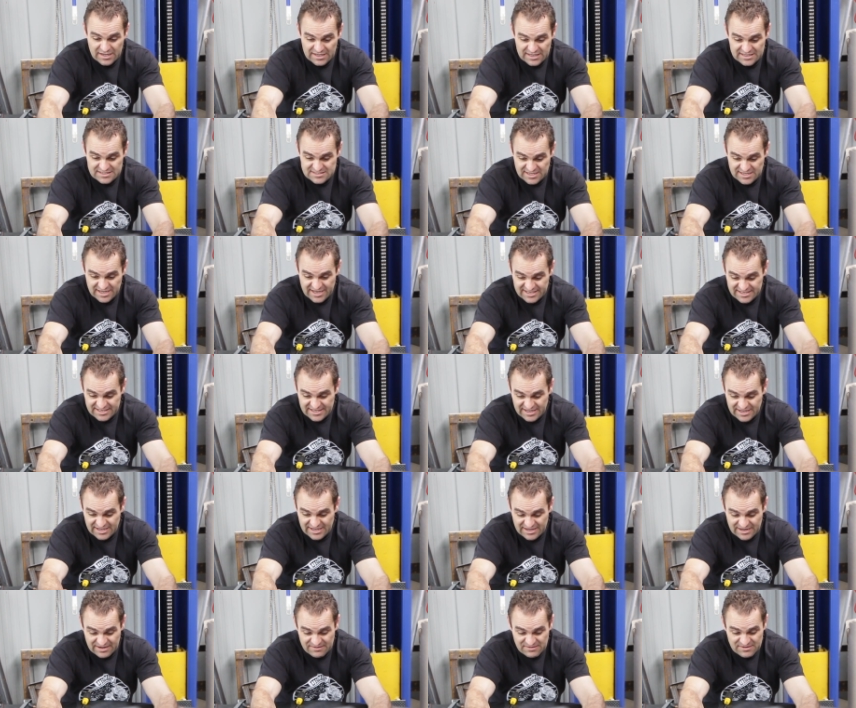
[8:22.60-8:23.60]
He's
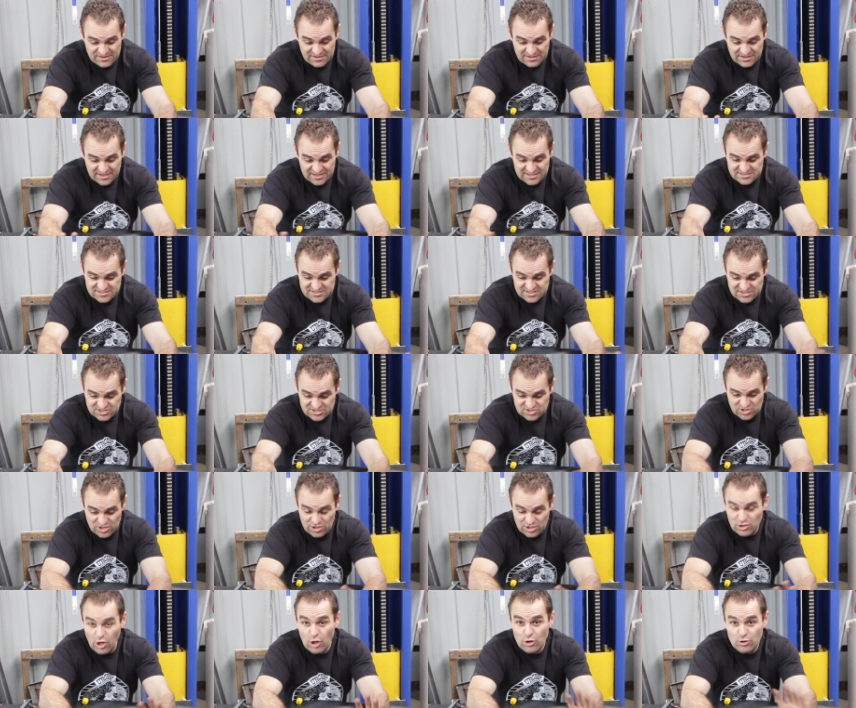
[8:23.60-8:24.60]
he's the
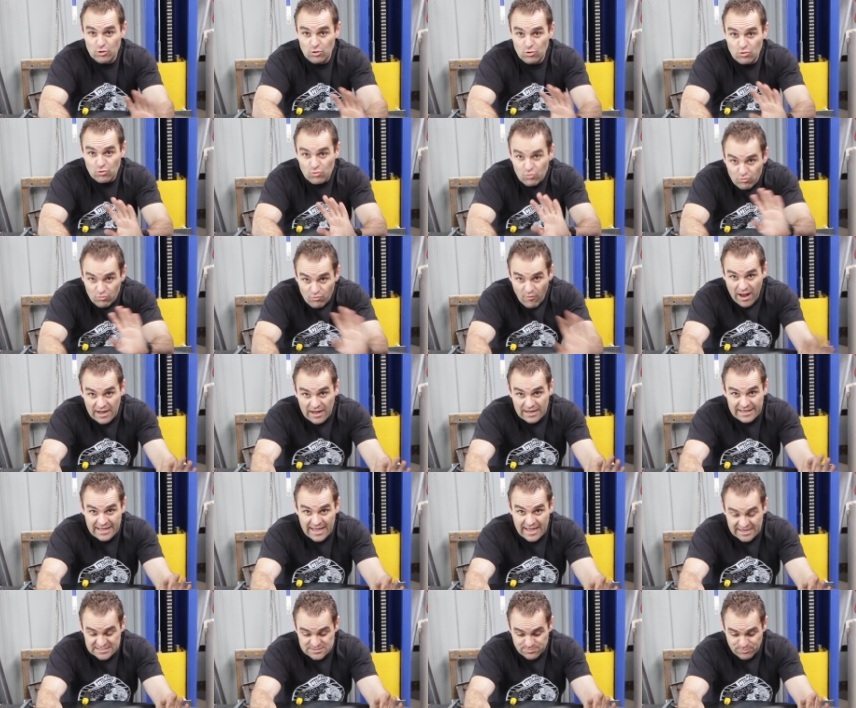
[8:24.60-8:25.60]
sort of local
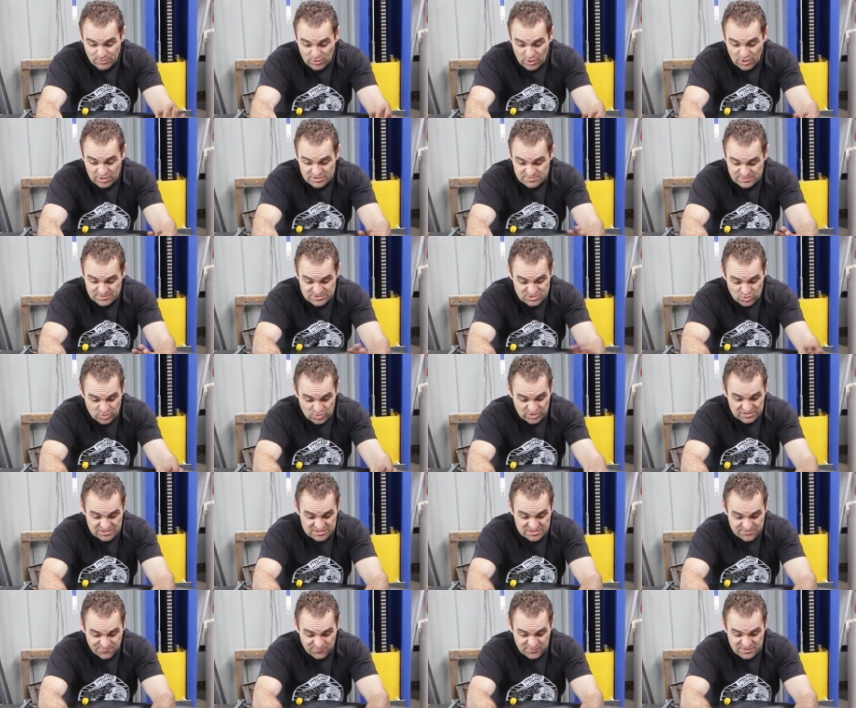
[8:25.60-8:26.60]
rally expert, been
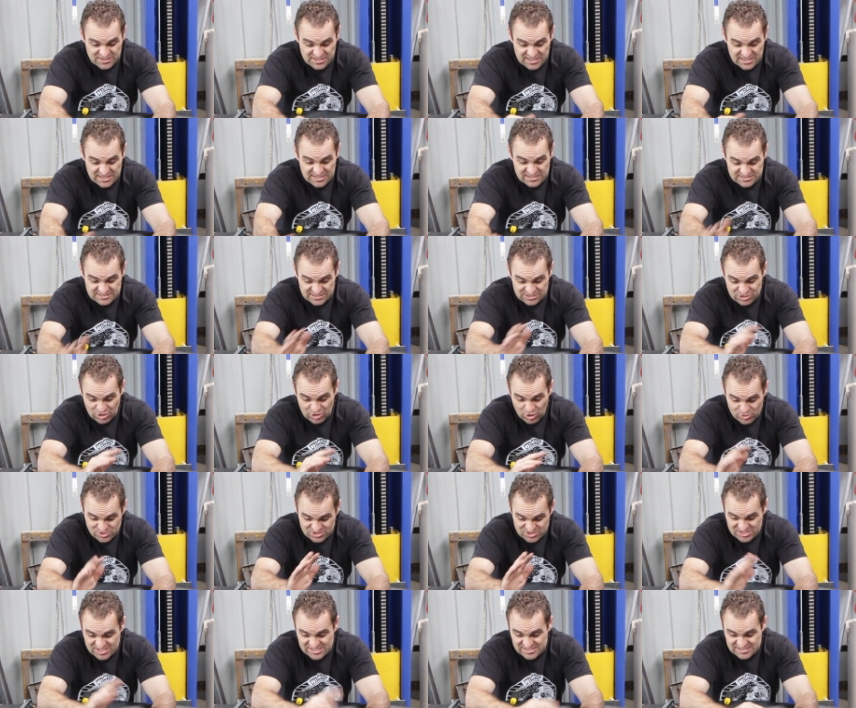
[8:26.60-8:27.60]
doing this for years and
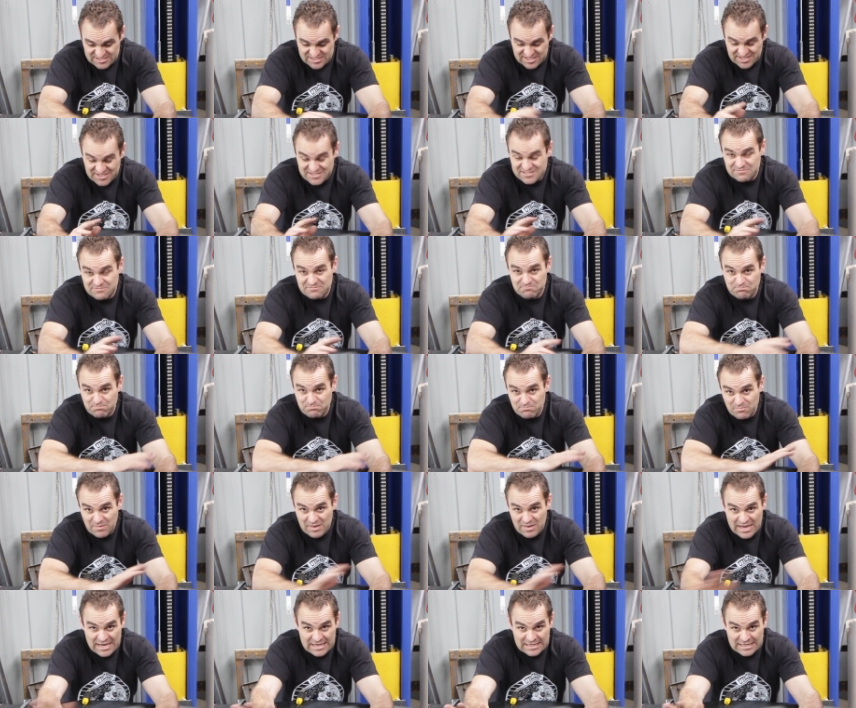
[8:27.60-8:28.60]
knows these things
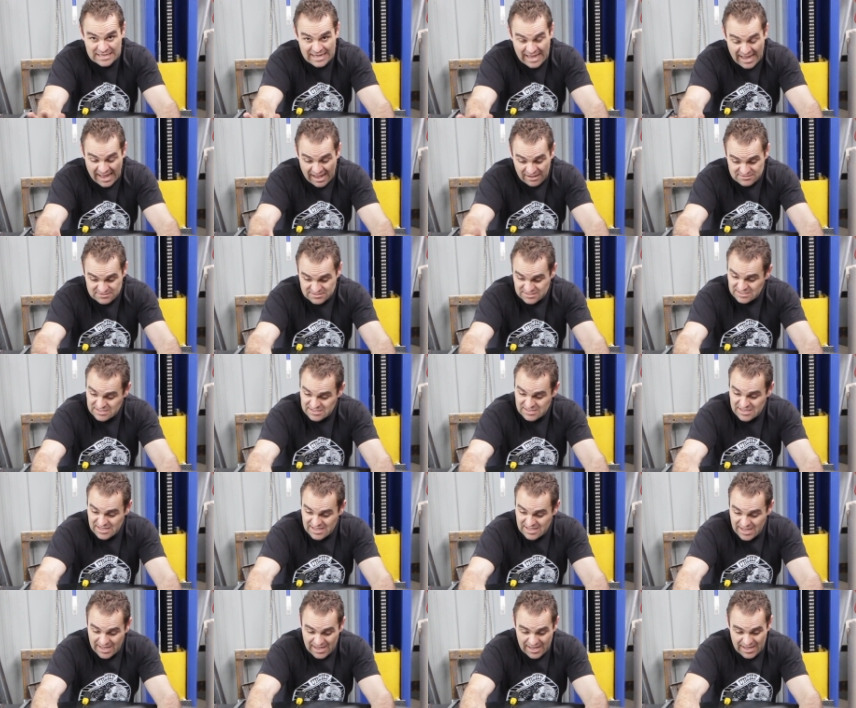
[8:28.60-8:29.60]
in and
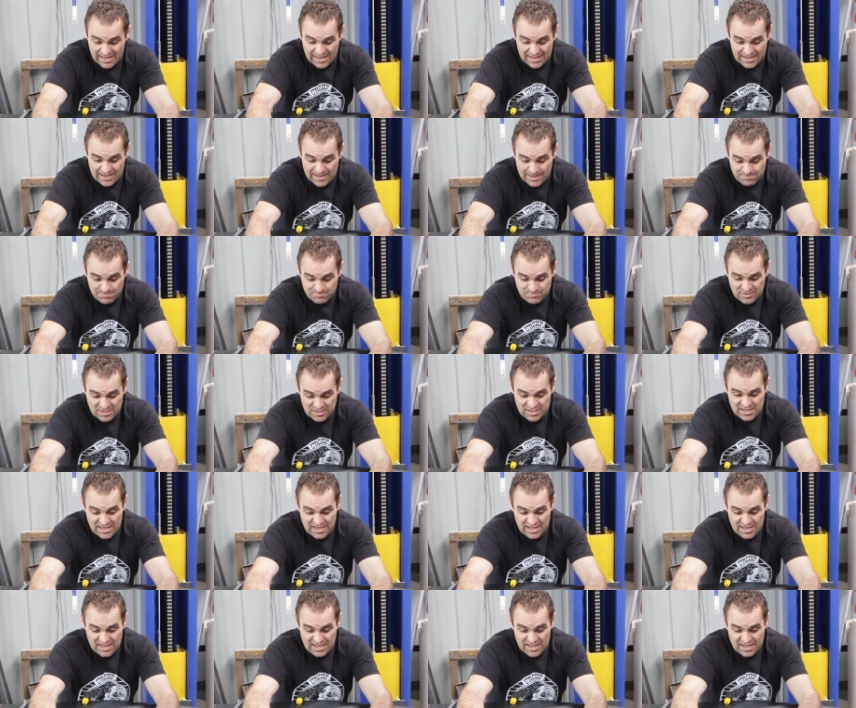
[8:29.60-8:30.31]
out.